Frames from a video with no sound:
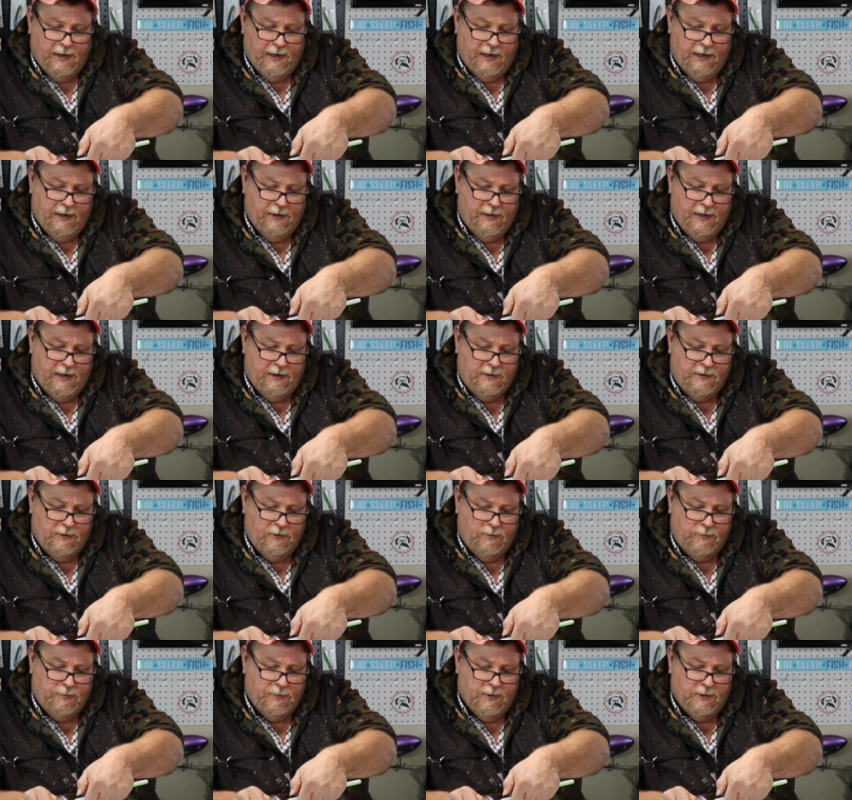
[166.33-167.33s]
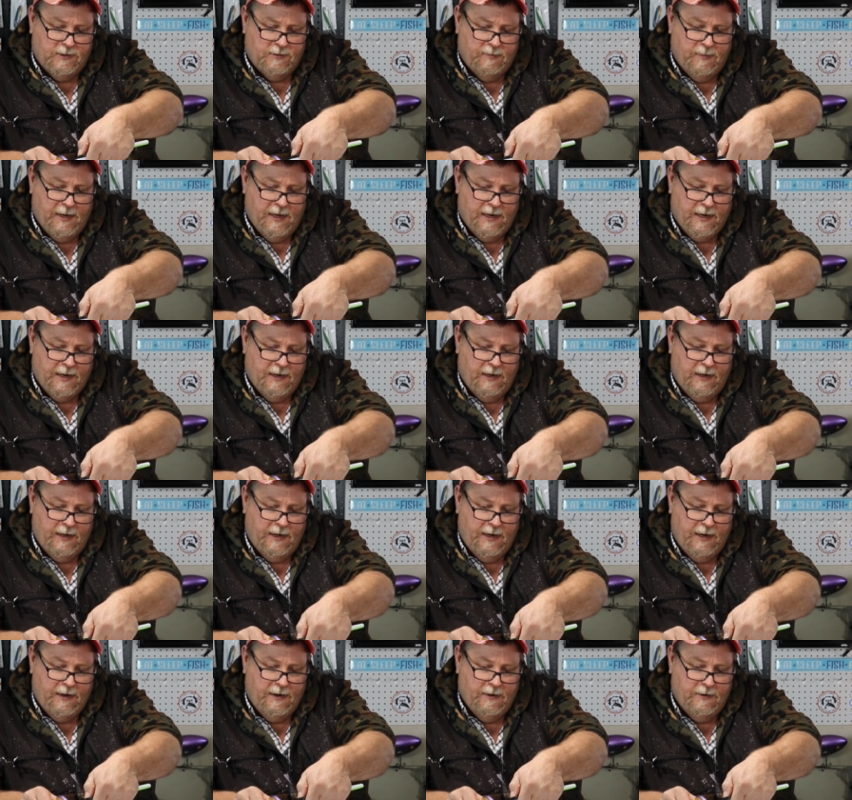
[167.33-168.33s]
end of that toothbrush back and
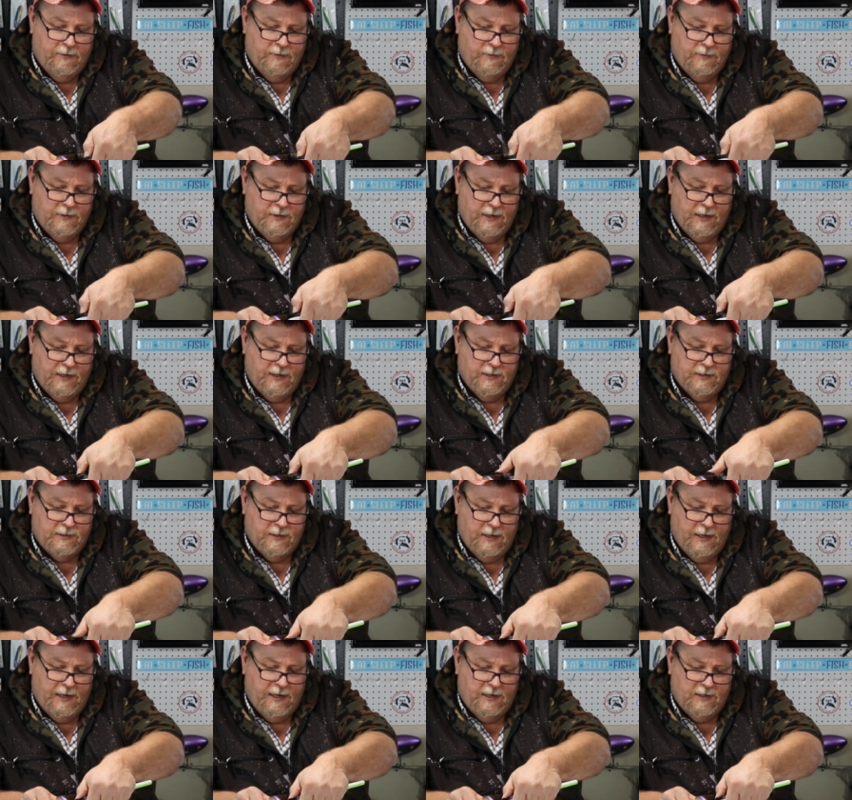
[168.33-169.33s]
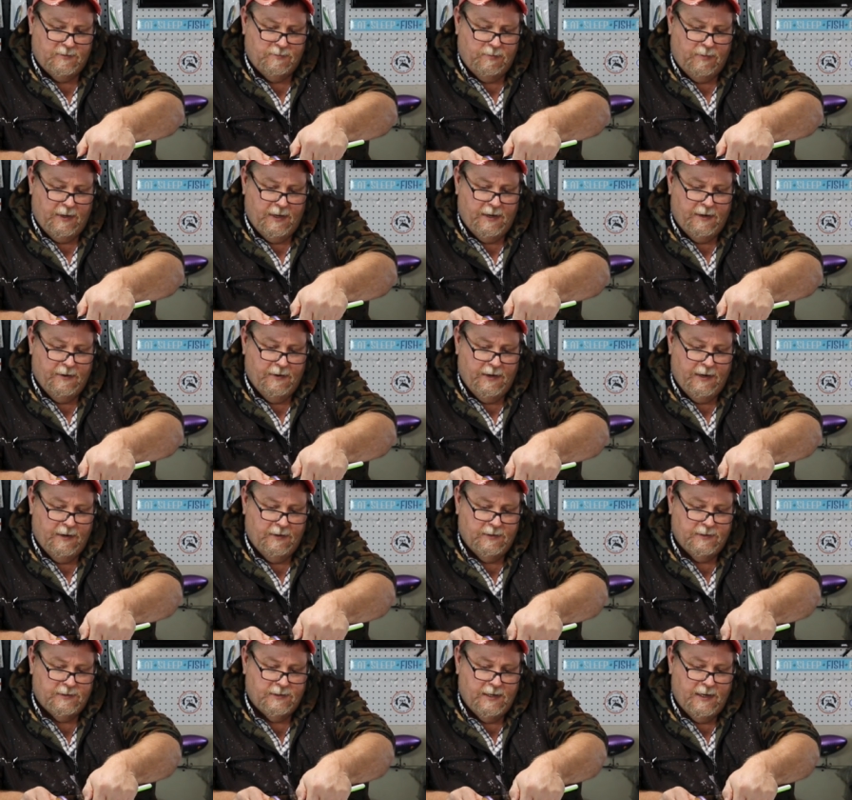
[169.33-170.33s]
let it go. And just let it splatter
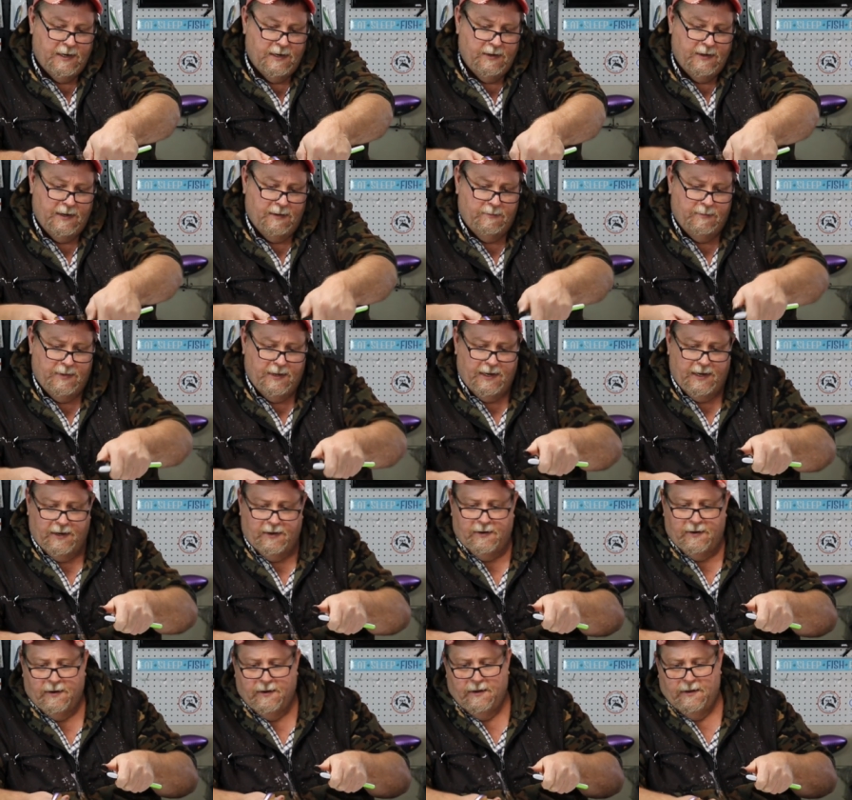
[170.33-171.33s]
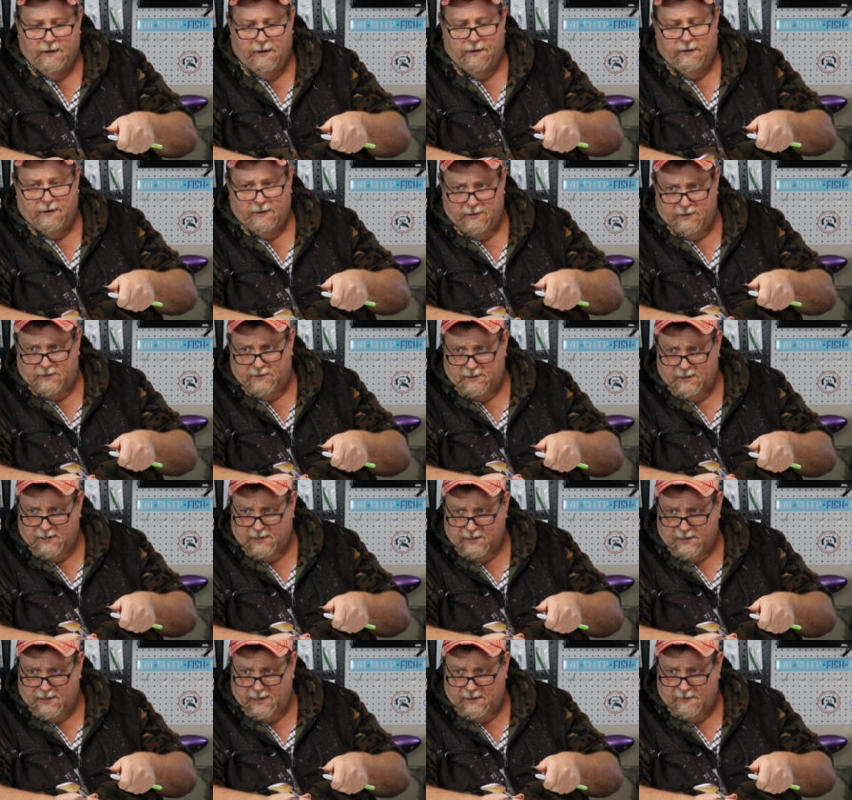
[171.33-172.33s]
down the side of that bait. Just
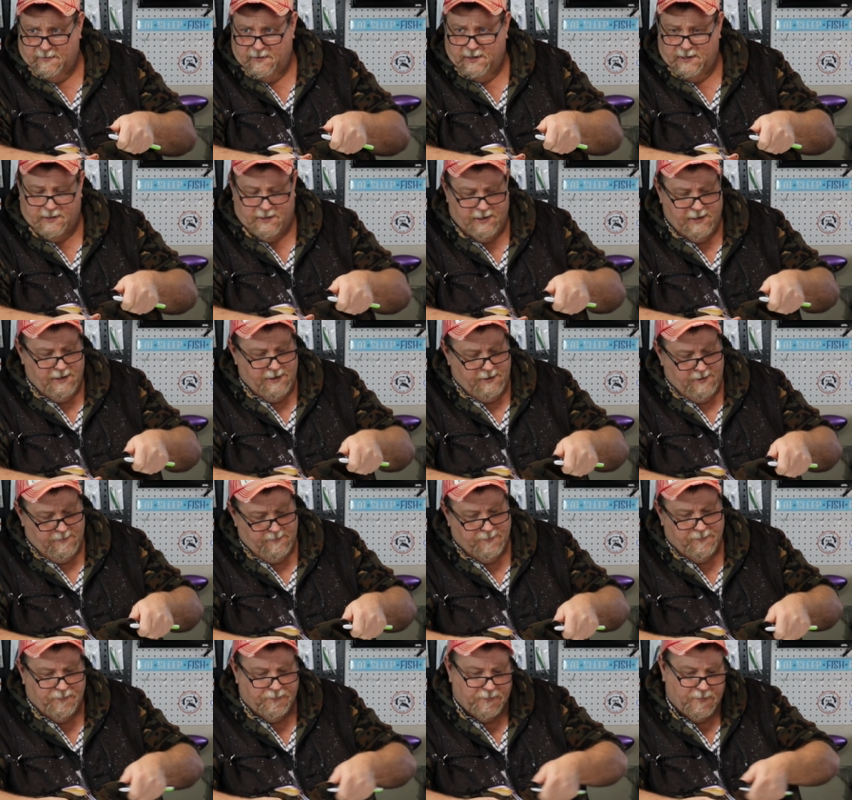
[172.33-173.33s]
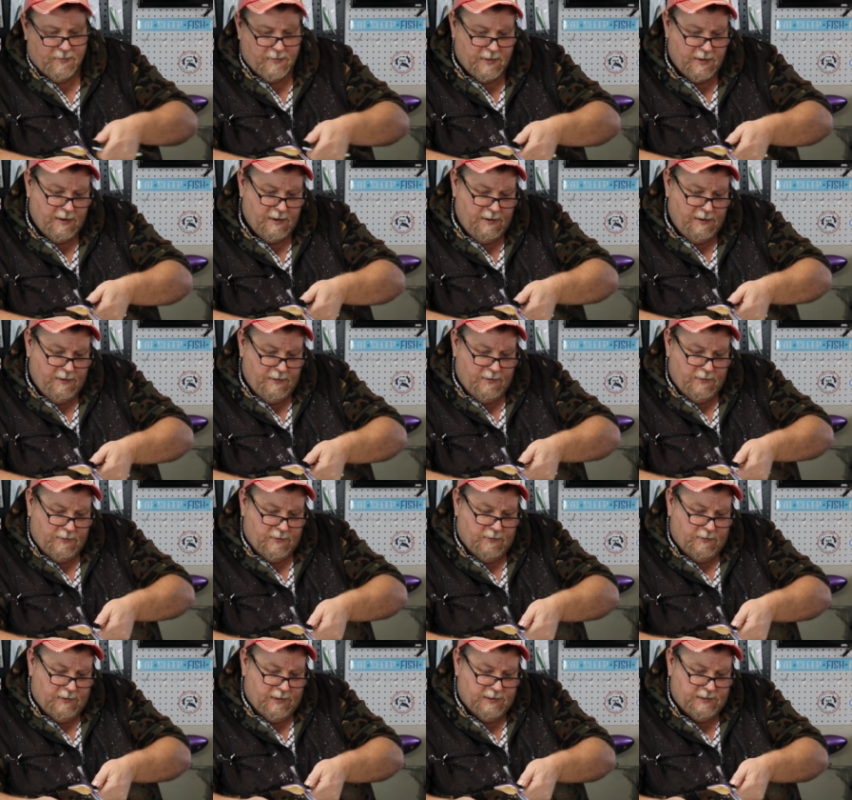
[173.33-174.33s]
like that right there.
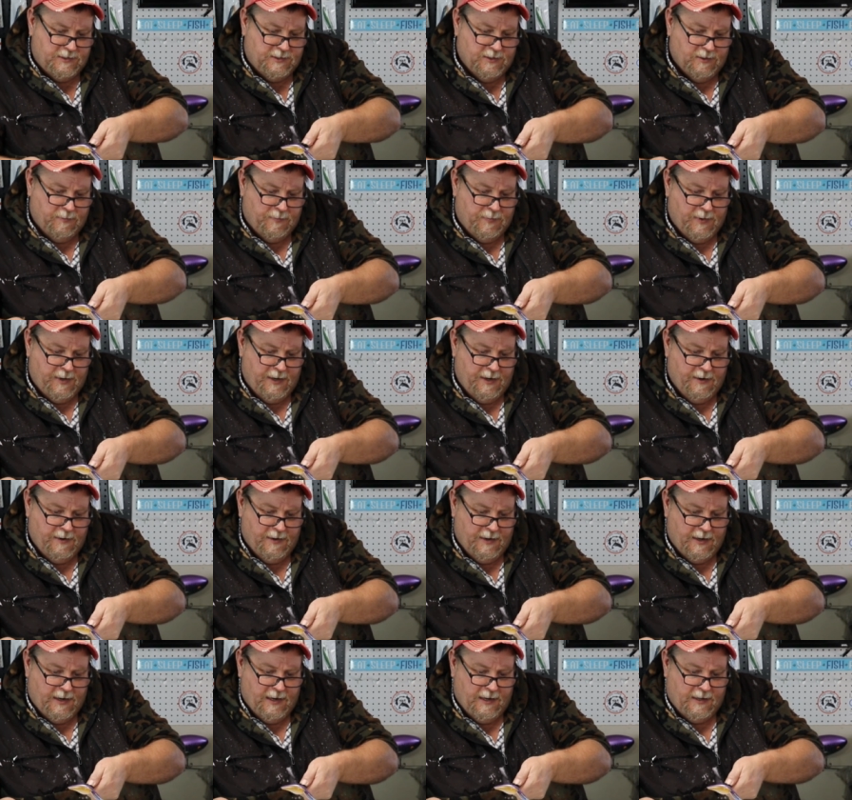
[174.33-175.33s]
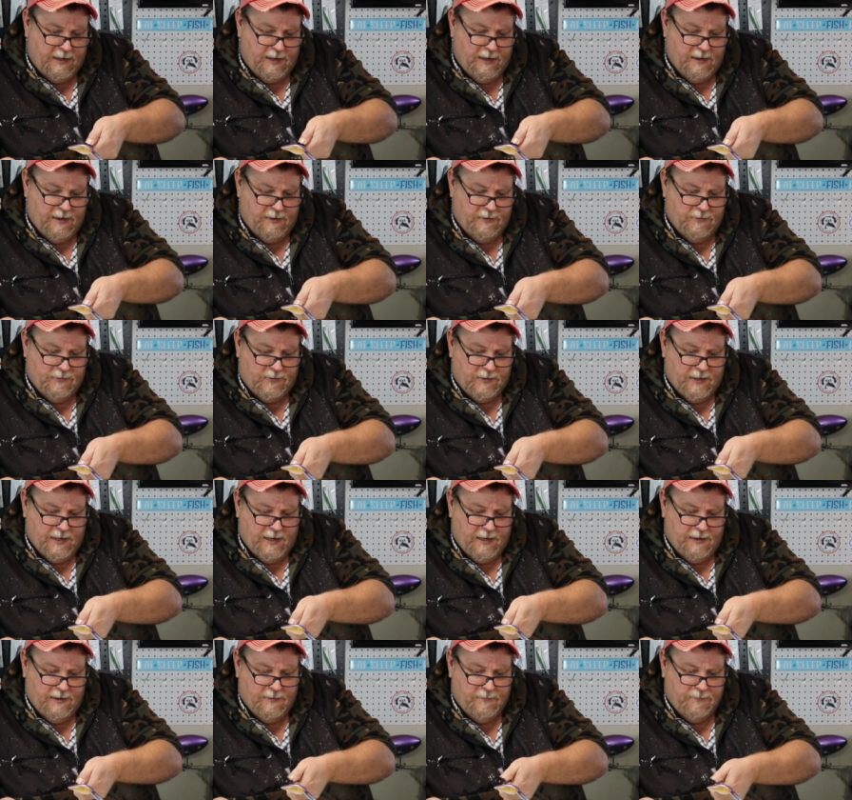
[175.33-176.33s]
So let's jump in here and get the other
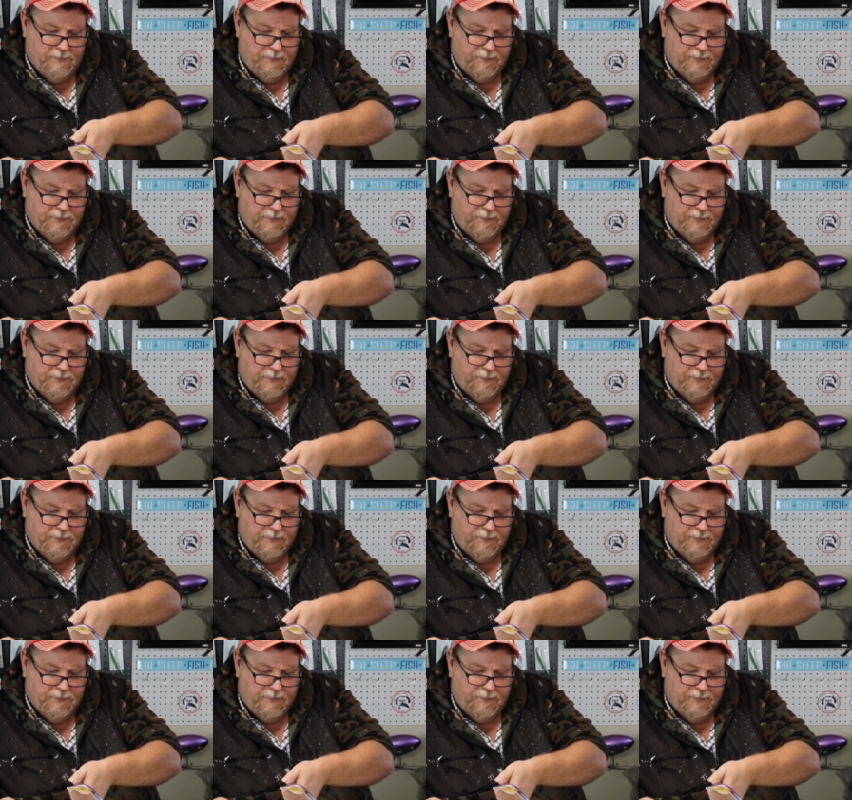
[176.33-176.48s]
side.